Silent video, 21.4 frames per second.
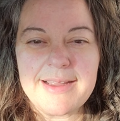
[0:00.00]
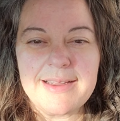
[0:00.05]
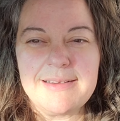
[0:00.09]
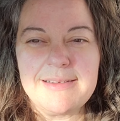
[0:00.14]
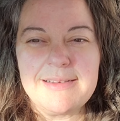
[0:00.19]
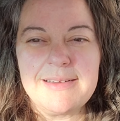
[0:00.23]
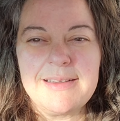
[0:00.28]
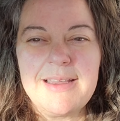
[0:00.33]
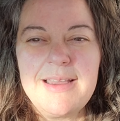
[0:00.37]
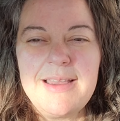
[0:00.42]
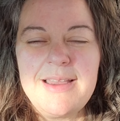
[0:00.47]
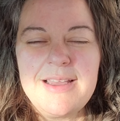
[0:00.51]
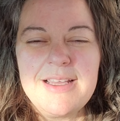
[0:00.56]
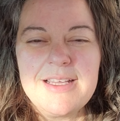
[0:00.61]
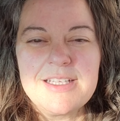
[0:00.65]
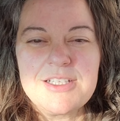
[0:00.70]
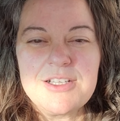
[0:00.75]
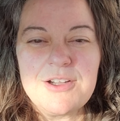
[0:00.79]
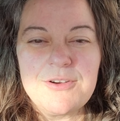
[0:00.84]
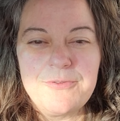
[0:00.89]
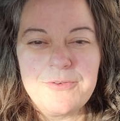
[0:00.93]

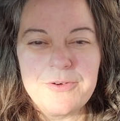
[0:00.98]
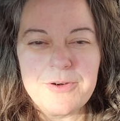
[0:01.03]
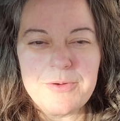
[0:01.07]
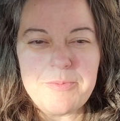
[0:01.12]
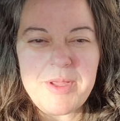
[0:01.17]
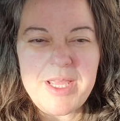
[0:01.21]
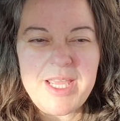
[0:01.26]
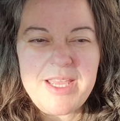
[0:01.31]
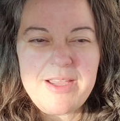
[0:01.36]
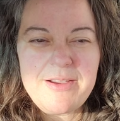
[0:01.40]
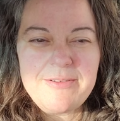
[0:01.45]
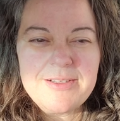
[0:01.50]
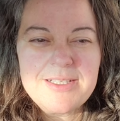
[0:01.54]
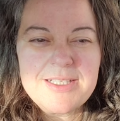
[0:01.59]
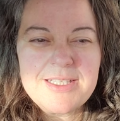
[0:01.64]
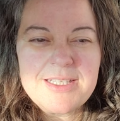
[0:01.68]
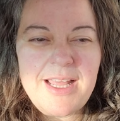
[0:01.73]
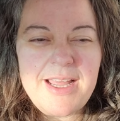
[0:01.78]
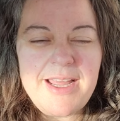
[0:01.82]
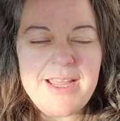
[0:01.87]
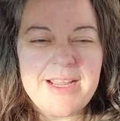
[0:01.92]
And so for me, it
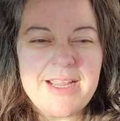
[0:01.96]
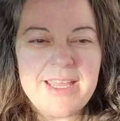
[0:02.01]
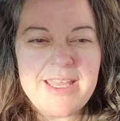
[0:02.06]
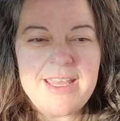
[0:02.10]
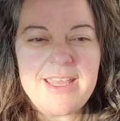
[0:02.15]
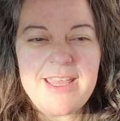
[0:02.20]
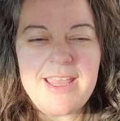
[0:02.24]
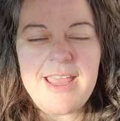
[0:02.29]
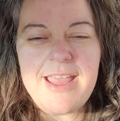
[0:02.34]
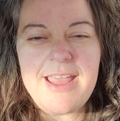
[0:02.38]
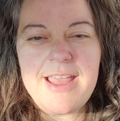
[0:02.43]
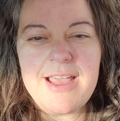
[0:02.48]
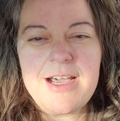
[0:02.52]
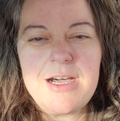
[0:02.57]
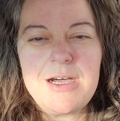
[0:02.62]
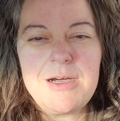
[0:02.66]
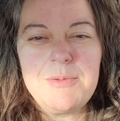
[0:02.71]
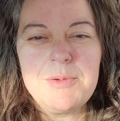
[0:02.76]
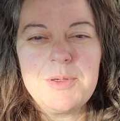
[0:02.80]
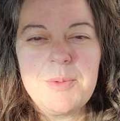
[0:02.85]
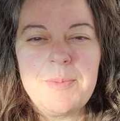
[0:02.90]
was like, it
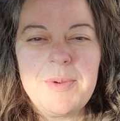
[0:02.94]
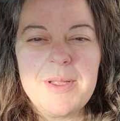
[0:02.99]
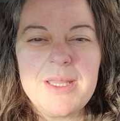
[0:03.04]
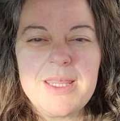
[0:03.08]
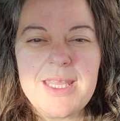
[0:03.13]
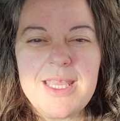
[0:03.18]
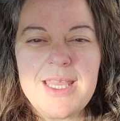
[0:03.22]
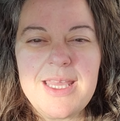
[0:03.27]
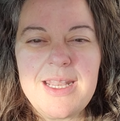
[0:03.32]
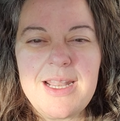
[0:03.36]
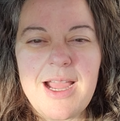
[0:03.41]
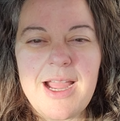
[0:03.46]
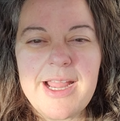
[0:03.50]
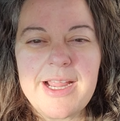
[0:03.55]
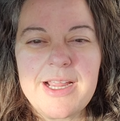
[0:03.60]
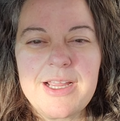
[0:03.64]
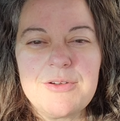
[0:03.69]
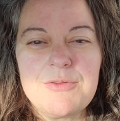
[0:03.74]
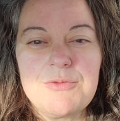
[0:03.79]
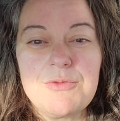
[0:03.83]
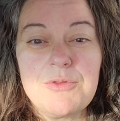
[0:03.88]
helped, but then I
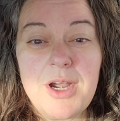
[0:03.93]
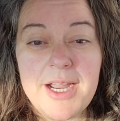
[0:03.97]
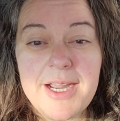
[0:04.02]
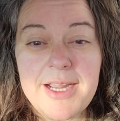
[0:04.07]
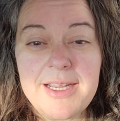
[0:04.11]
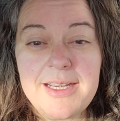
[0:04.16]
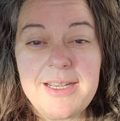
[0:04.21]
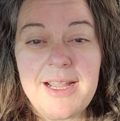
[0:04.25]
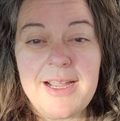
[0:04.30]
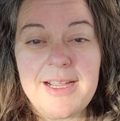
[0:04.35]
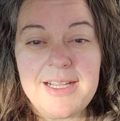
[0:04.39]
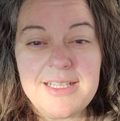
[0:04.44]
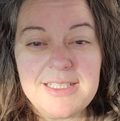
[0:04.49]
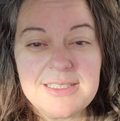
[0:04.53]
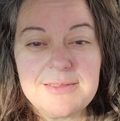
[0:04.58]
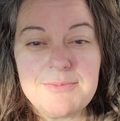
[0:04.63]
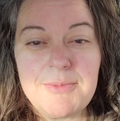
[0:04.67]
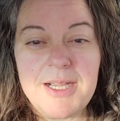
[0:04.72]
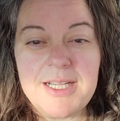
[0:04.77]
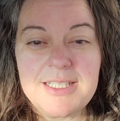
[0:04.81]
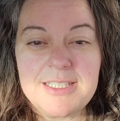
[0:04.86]
could
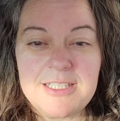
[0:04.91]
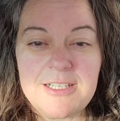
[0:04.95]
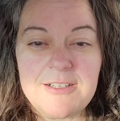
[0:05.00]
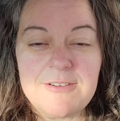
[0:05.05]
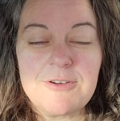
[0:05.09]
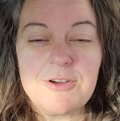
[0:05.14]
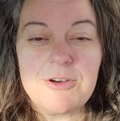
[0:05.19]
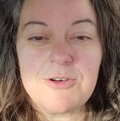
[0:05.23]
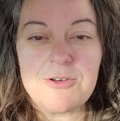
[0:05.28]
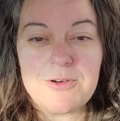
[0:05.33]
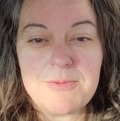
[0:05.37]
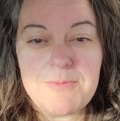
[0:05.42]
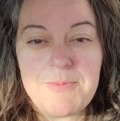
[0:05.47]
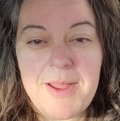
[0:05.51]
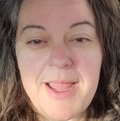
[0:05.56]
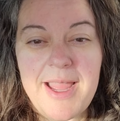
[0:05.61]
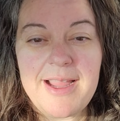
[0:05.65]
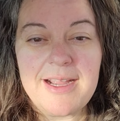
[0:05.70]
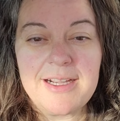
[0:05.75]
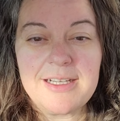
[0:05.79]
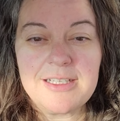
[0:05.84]
recognize myself going
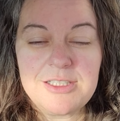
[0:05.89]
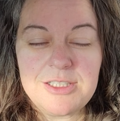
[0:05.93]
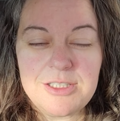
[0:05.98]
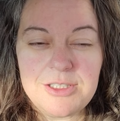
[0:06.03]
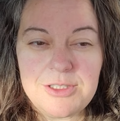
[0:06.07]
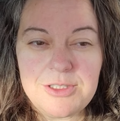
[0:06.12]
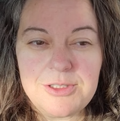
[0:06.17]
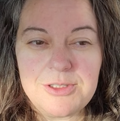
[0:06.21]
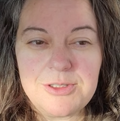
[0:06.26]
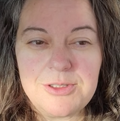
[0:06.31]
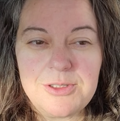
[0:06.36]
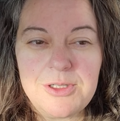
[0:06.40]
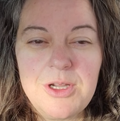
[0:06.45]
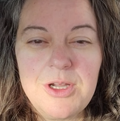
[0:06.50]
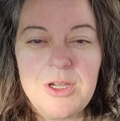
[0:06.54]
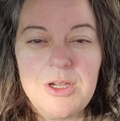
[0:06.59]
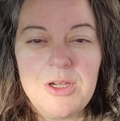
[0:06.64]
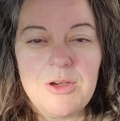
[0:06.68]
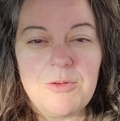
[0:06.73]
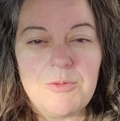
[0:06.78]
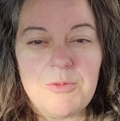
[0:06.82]
back to
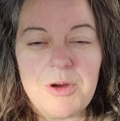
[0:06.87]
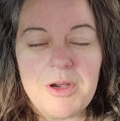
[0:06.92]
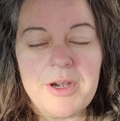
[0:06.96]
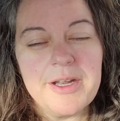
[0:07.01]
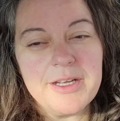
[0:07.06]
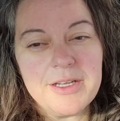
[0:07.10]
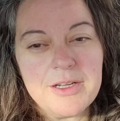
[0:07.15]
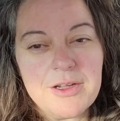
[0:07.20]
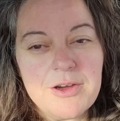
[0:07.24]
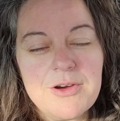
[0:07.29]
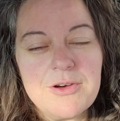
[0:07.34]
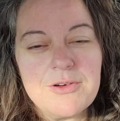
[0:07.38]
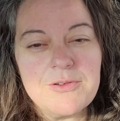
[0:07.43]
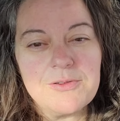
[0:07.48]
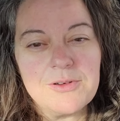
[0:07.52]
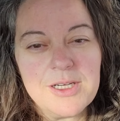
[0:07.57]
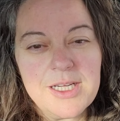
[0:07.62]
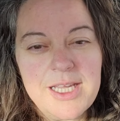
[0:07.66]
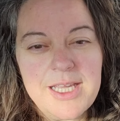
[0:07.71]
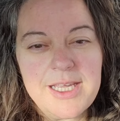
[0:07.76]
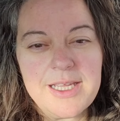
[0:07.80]
wanting to
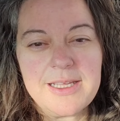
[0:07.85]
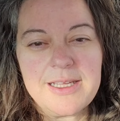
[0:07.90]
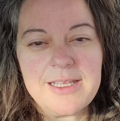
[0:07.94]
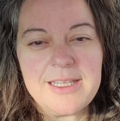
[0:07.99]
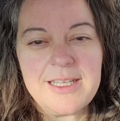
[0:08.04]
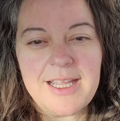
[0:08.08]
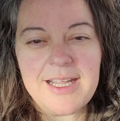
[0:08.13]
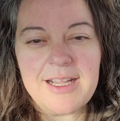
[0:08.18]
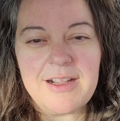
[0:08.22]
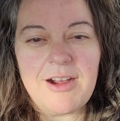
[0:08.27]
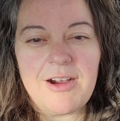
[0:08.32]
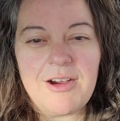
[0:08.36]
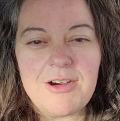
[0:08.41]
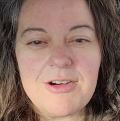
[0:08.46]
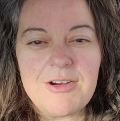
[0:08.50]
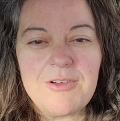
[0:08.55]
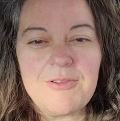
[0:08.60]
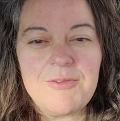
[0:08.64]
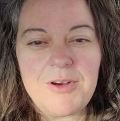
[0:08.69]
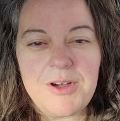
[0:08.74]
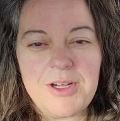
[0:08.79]
overeat, and that
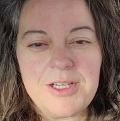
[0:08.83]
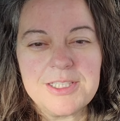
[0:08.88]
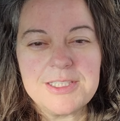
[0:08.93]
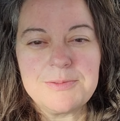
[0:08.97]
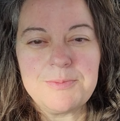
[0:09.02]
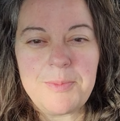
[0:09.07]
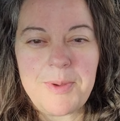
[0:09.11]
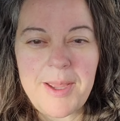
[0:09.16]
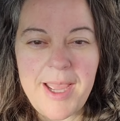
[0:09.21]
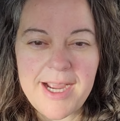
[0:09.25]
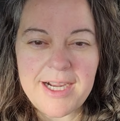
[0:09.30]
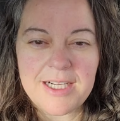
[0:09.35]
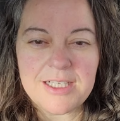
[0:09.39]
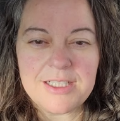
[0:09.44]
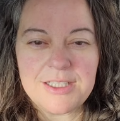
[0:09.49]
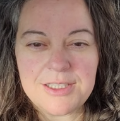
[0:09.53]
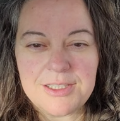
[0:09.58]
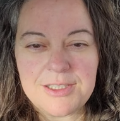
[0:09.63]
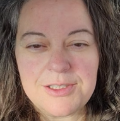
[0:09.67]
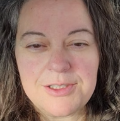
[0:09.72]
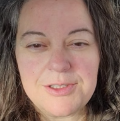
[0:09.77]
all falls back
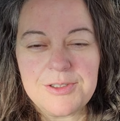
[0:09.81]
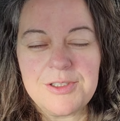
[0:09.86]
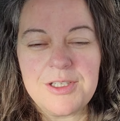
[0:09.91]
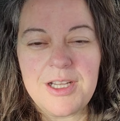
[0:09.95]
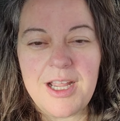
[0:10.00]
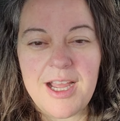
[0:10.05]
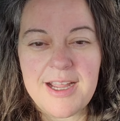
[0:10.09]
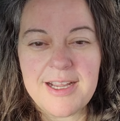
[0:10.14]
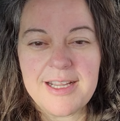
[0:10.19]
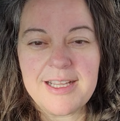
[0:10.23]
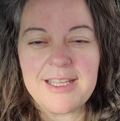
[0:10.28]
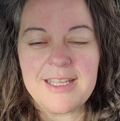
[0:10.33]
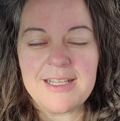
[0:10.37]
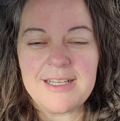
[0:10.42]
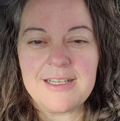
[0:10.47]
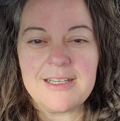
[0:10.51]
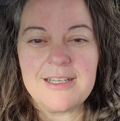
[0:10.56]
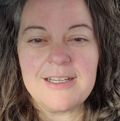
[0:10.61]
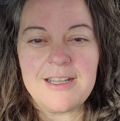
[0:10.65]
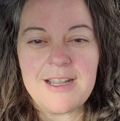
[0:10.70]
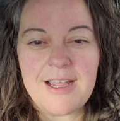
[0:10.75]
to not
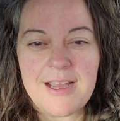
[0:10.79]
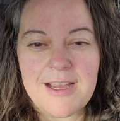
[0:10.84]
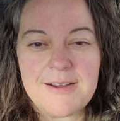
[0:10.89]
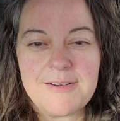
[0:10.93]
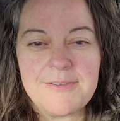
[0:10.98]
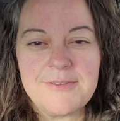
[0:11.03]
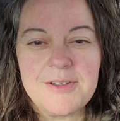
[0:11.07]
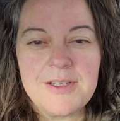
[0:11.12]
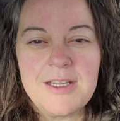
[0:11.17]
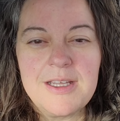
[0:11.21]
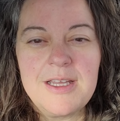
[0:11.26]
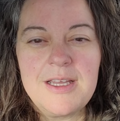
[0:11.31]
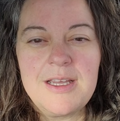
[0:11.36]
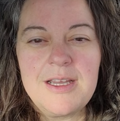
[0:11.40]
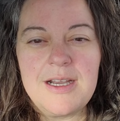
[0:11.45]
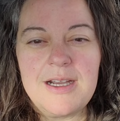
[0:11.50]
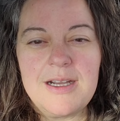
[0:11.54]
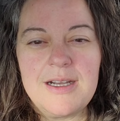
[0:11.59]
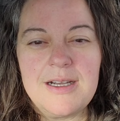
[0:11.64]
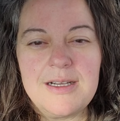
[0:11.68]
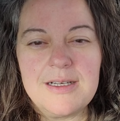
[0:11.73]
getting enough
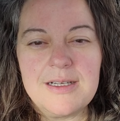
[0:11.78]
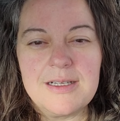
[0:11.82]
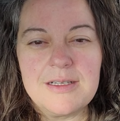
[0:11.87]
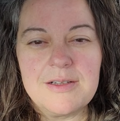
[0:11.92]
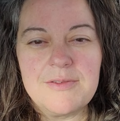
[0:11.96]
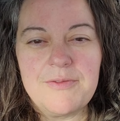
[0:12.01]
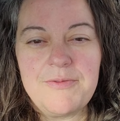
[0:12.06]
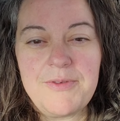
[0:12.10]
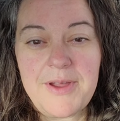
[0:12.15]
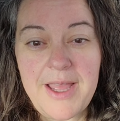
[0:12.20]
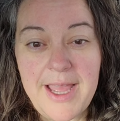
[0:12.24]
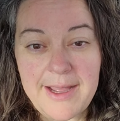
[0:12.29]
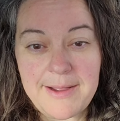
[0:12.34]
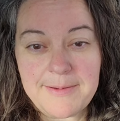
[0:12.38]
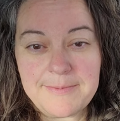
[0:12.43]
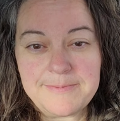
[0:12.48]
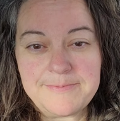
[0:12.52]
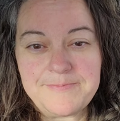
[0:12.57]
fat.